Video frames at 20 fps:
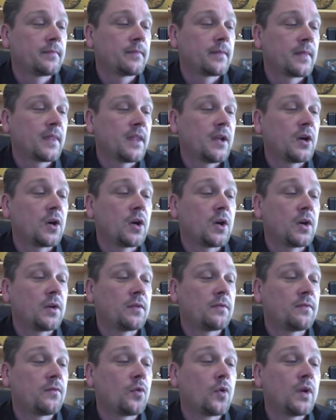There
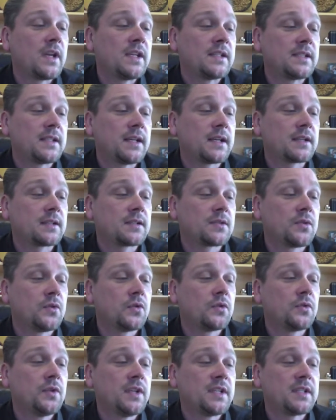are 46
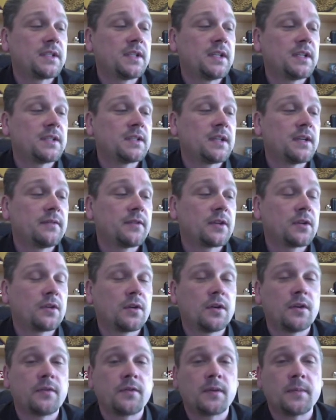sold listings that have
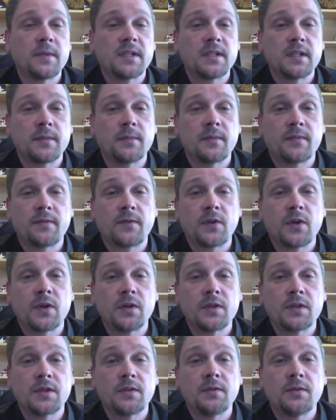occurred from December
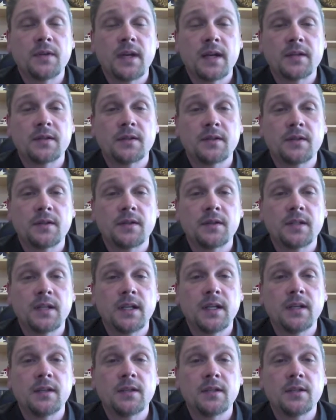1st,
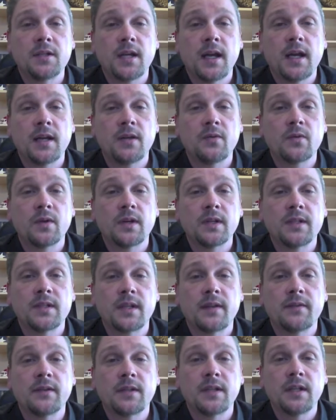2013 to January
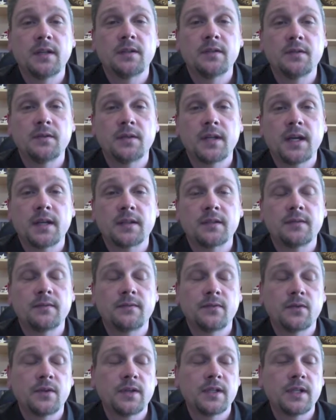17,
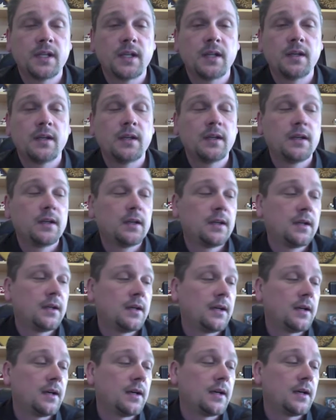2014.
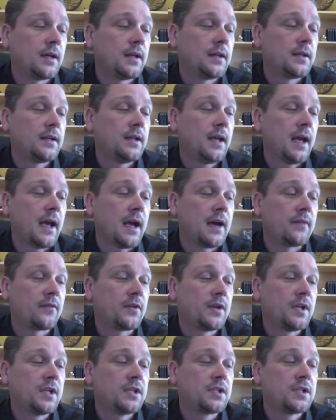The
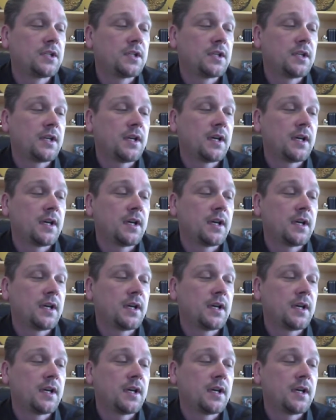average